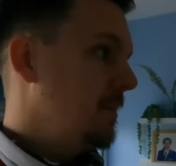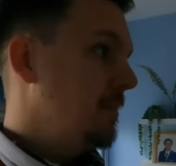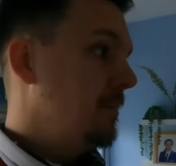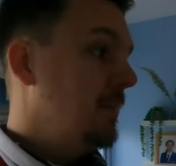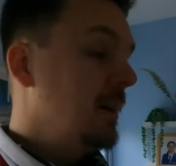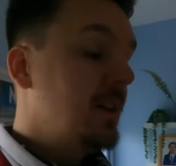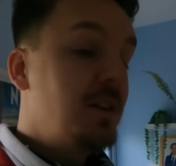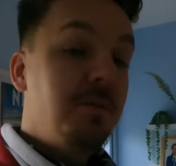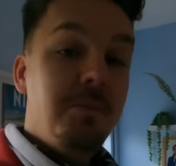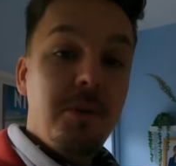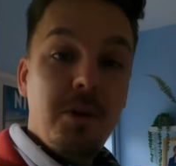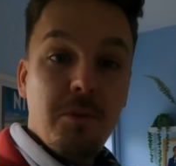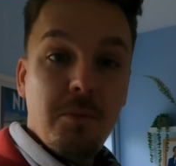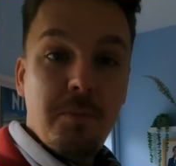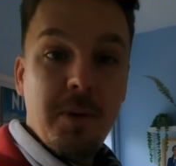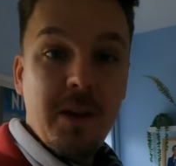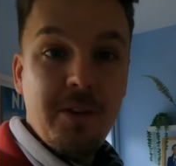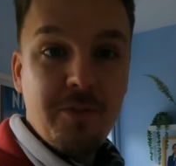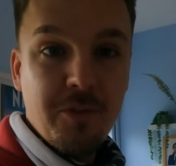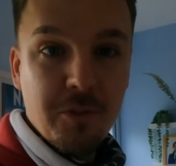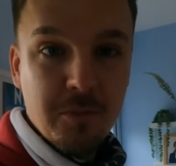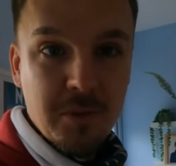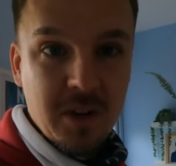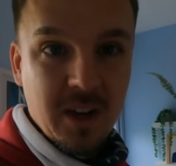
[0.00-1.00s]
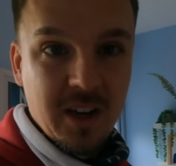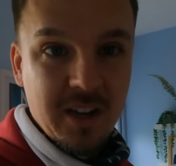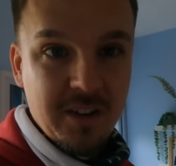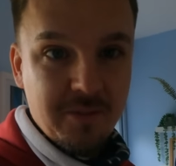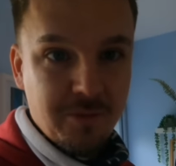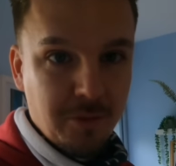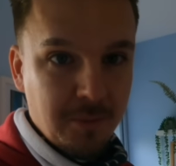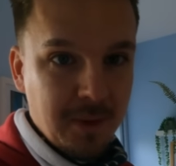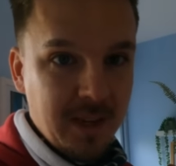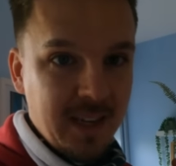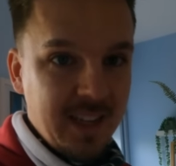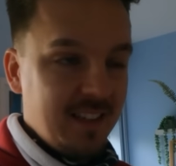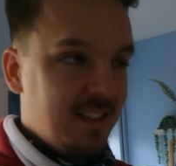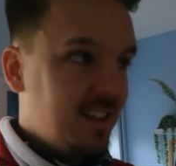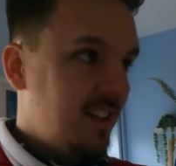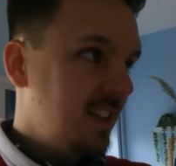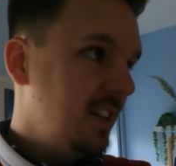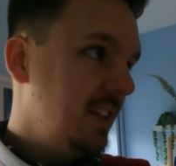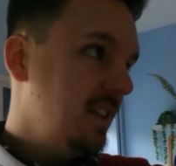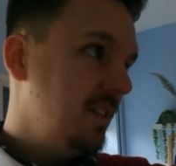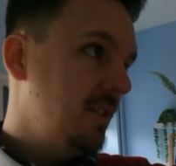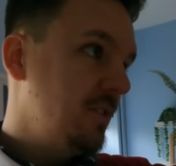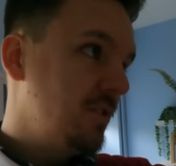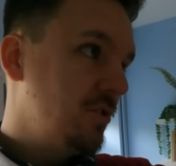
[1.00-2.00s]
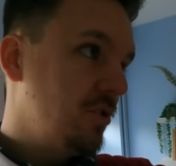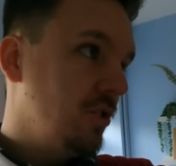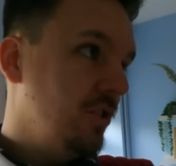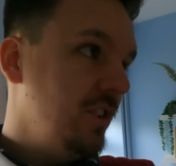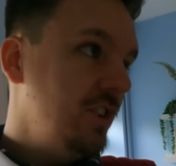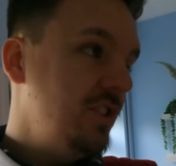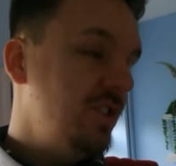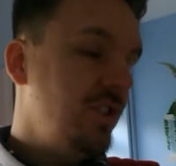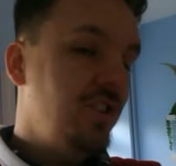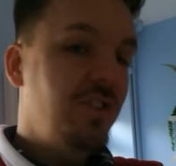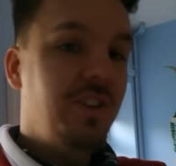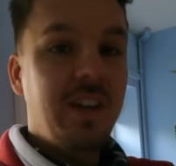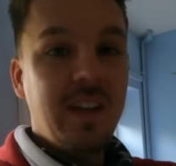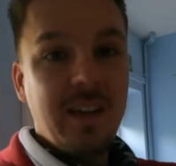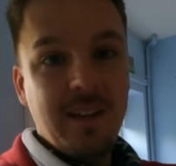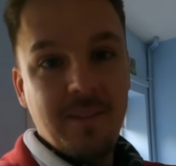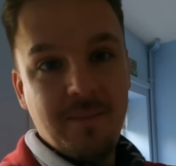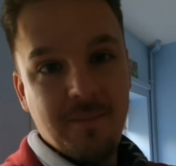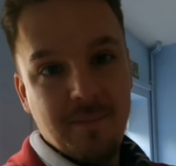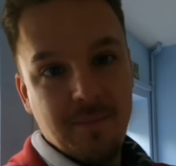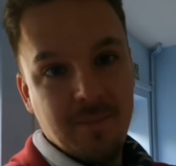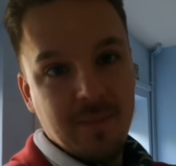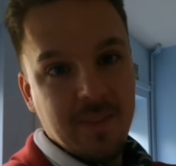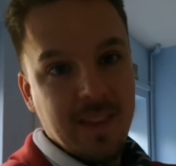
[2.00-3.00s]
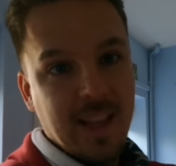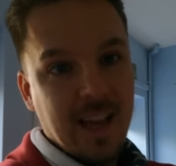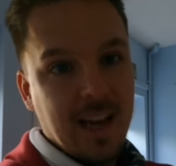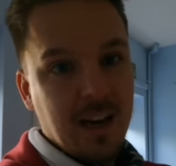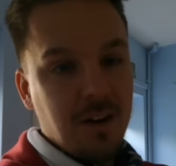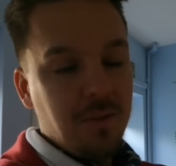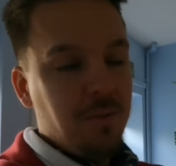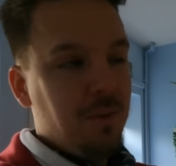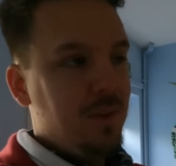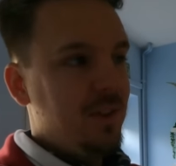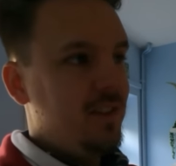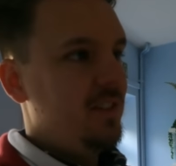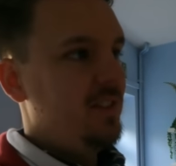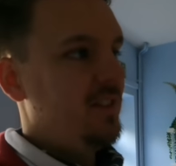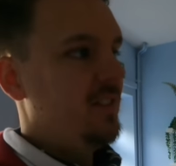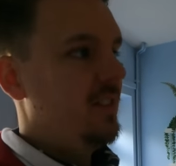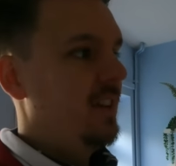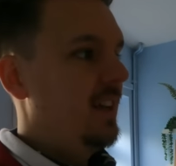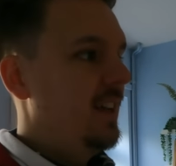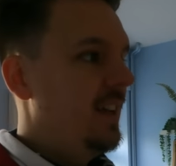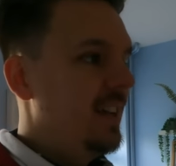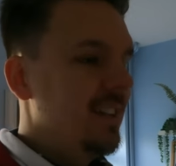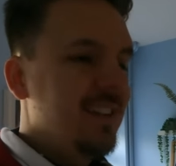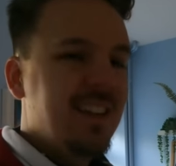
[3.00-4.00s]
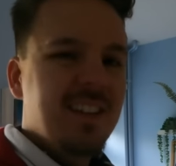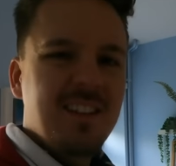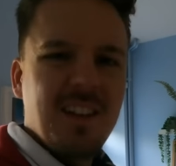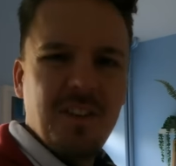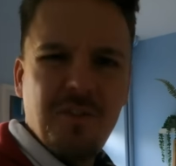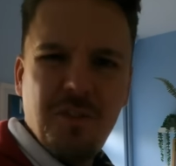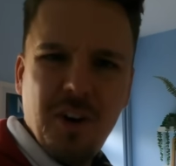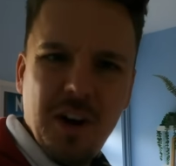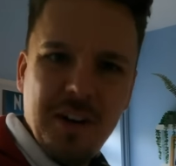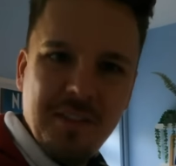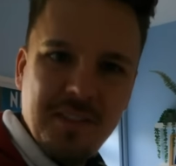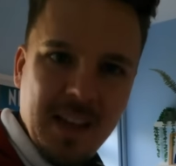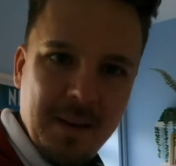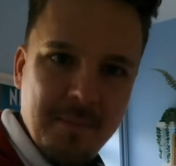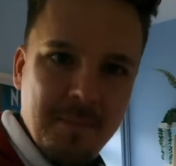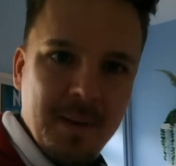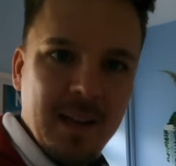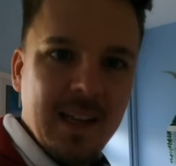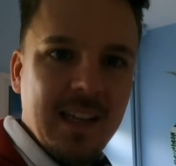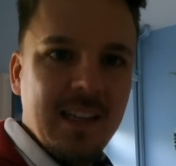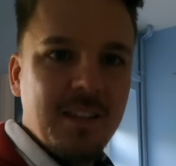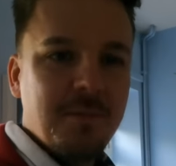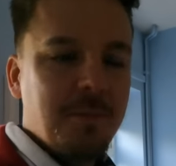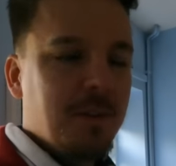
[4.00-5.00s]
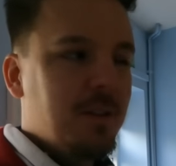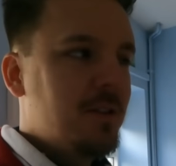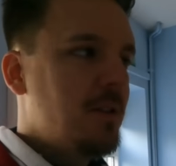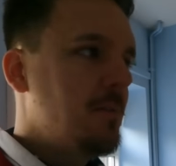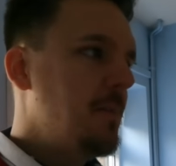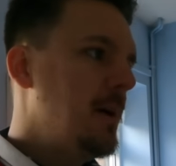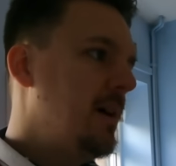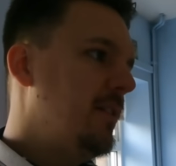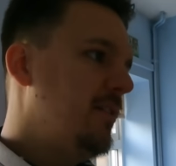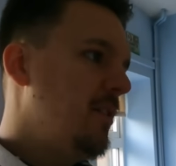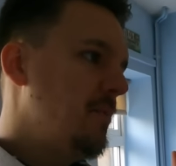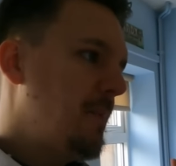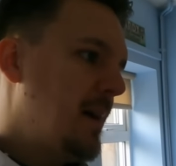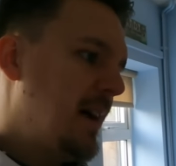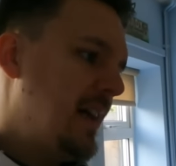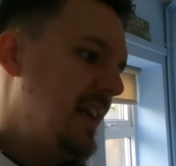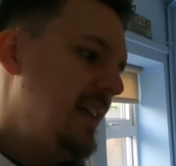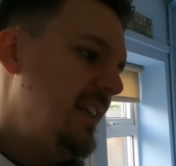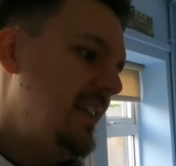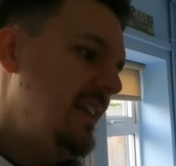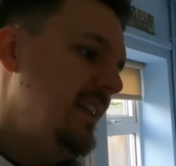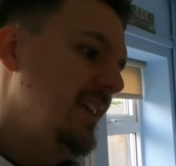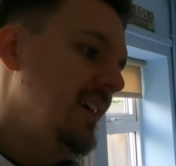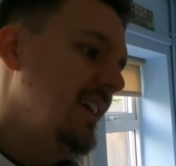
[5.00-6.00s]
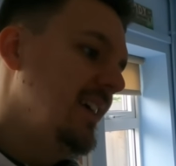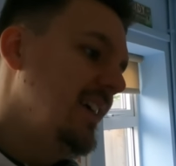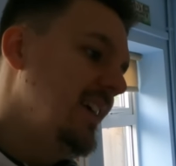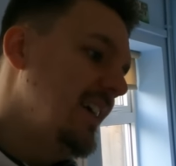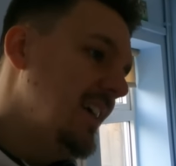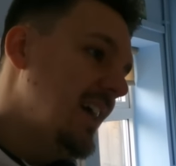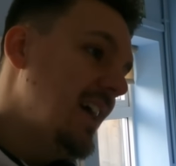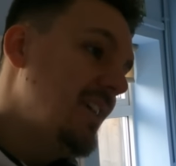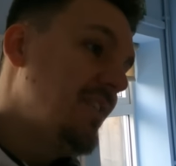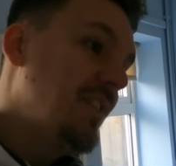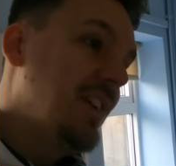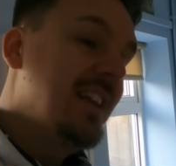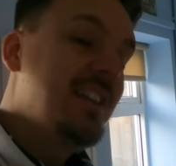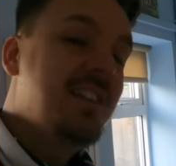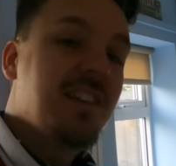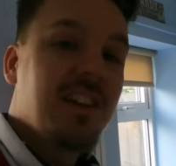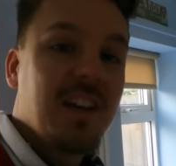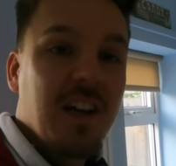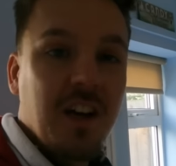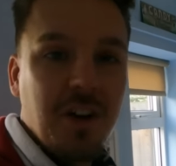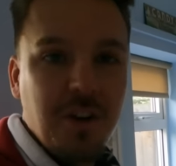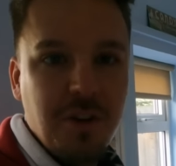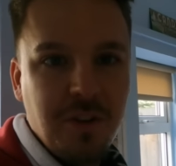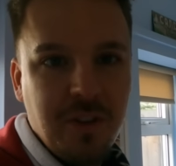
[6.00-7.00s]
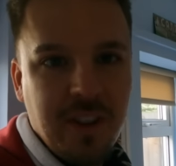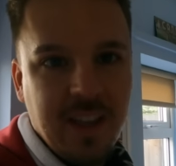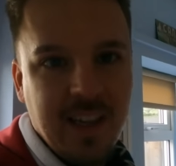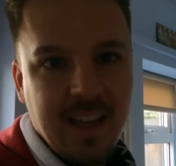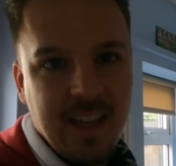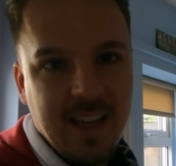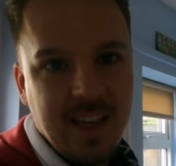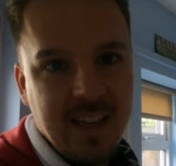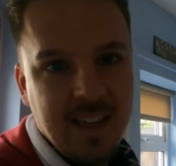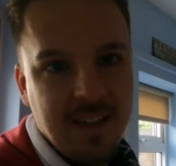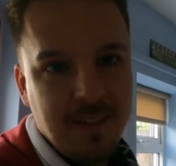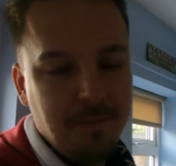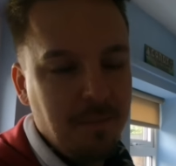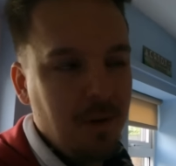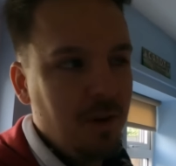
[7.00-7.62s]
My commute will be from going from here to the storage unit now, which takes like five to ten minutes, but it's a bit of a pain if I need to go there.